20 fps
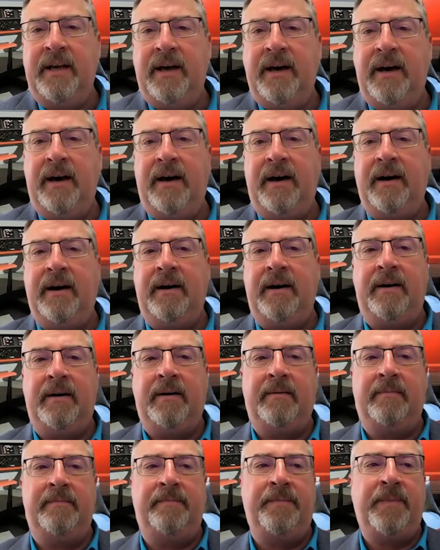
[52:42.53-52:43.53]

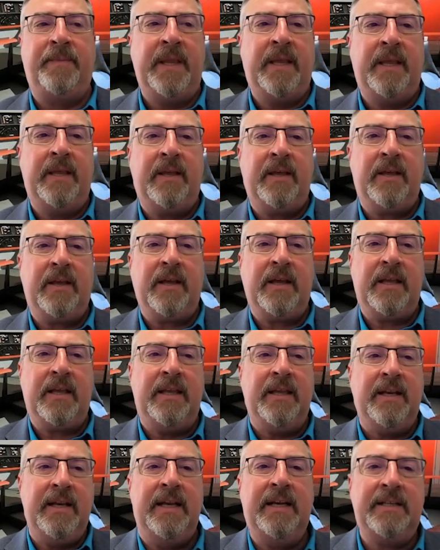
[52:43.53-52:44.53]
um,
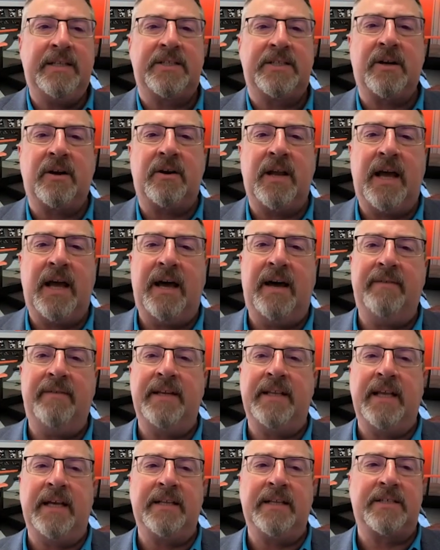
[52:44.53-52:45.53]
you need to start
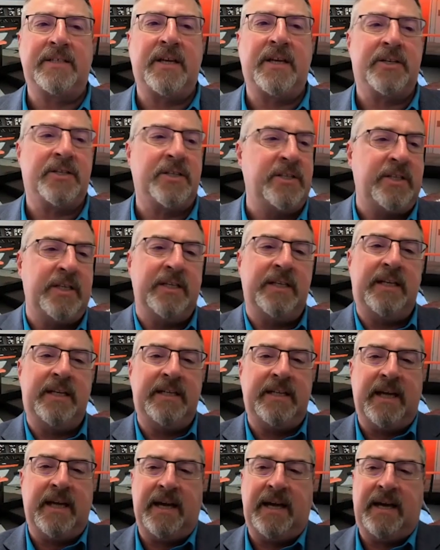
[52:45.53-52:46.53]
having that discussion. Do you need
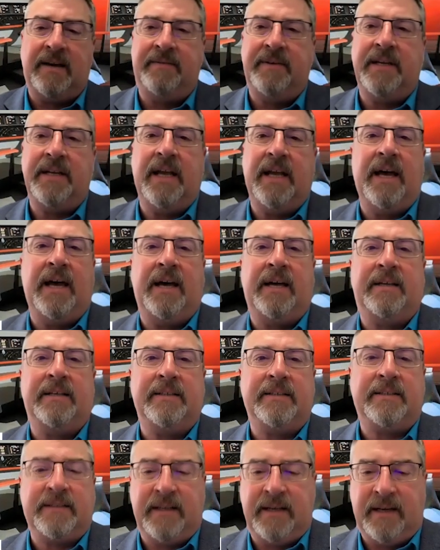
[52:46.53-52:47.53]
to have it at
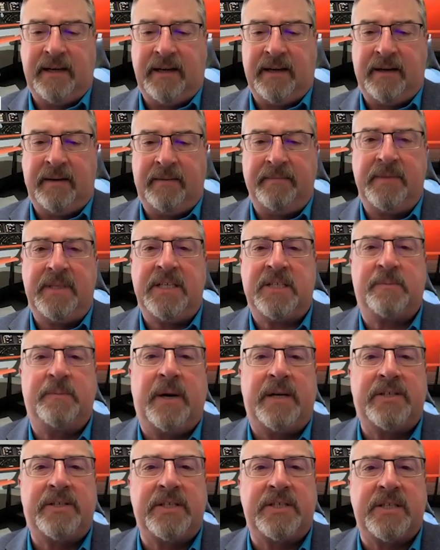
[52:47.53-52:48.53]
uh, this
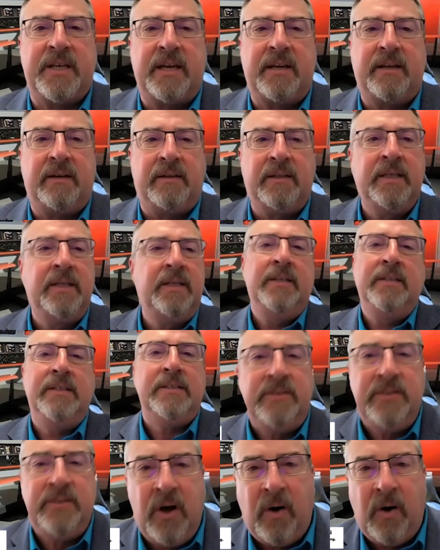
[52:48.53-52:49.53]
budget cycle?
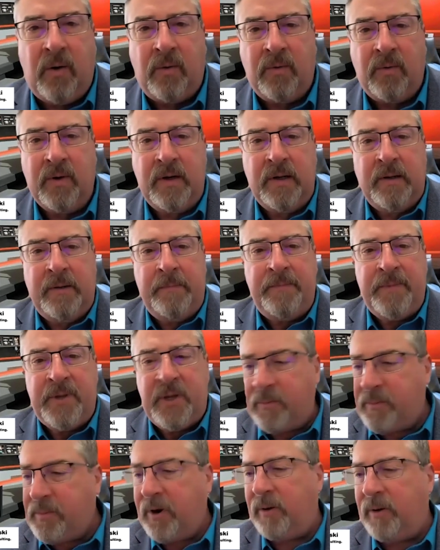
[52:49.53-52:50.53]
No.
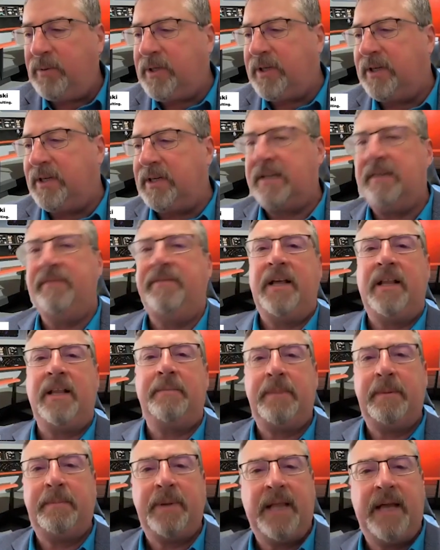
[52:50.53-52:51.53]
You're probably going to
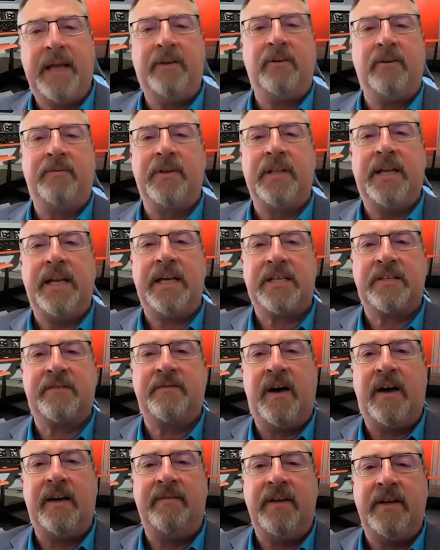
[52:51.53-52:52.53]
develop a plan over the next
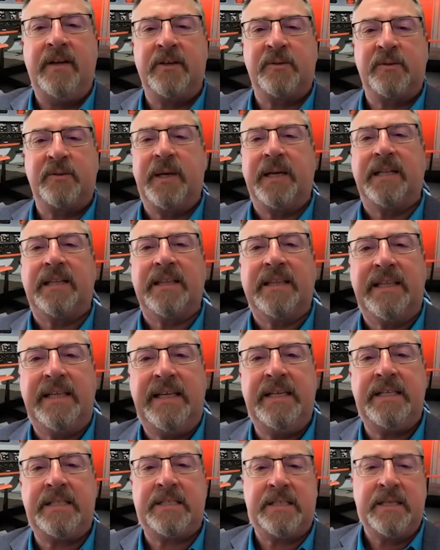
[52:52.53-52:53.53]
five years, but at
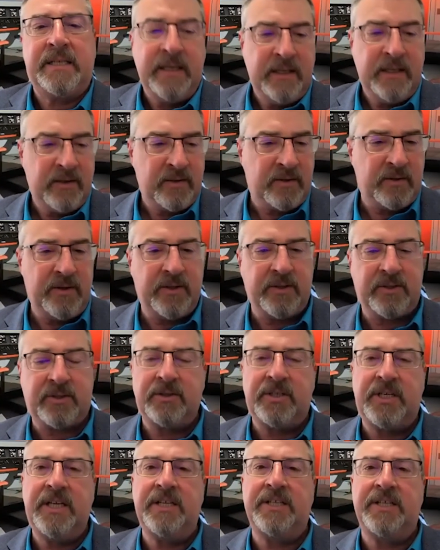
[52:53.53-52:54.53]
least through your
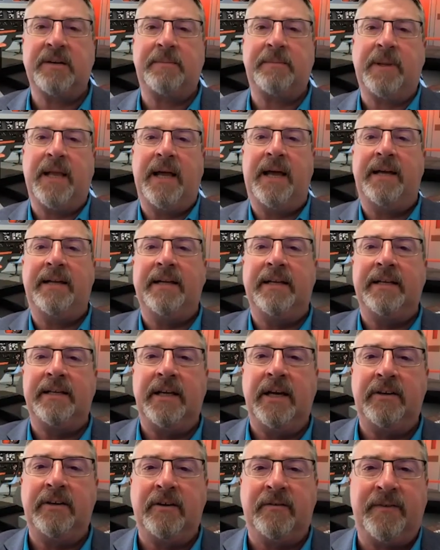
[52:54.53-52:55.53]
strategic plan and,
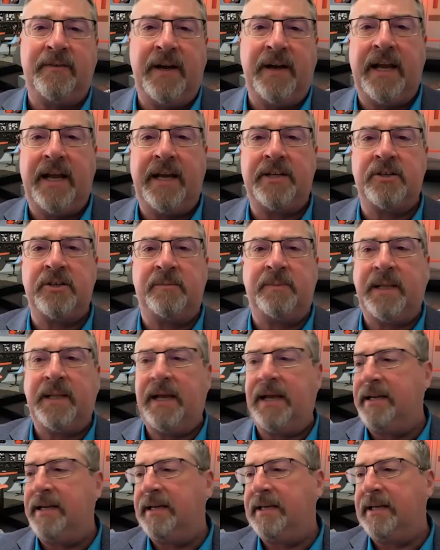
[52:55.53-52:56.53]
and your financial
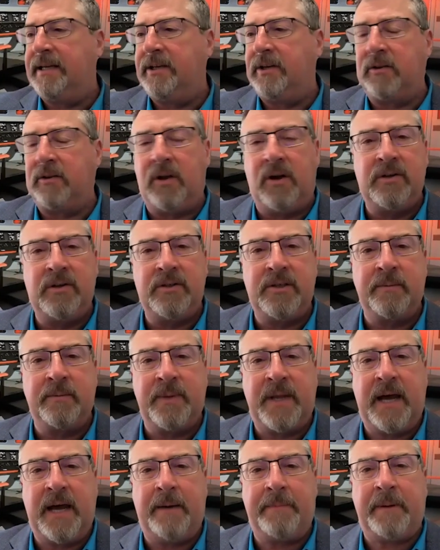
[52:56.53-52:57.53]
planning and your long-term
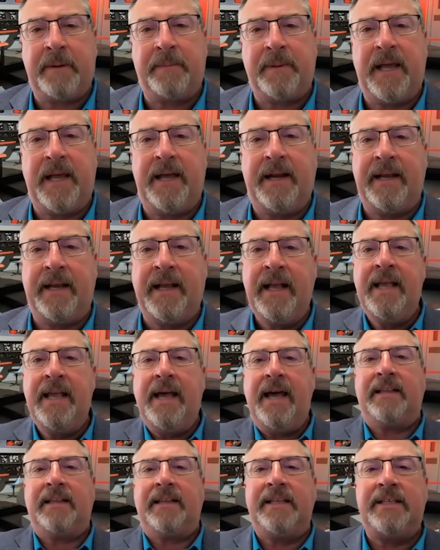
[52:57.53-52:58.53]
capital planning,
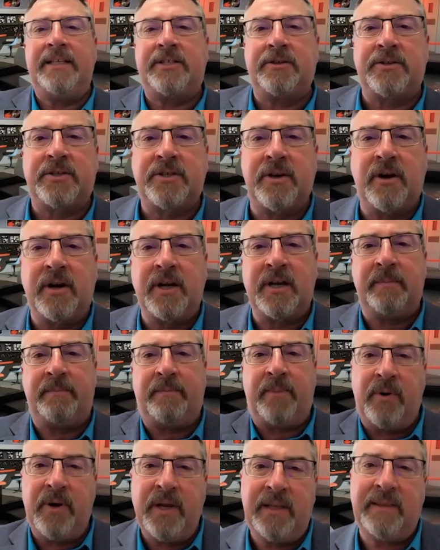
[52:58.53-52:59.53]
at least you're starting to
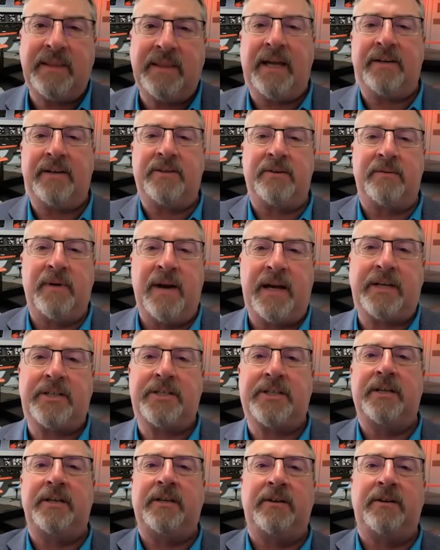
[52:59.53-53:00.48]
point that direction.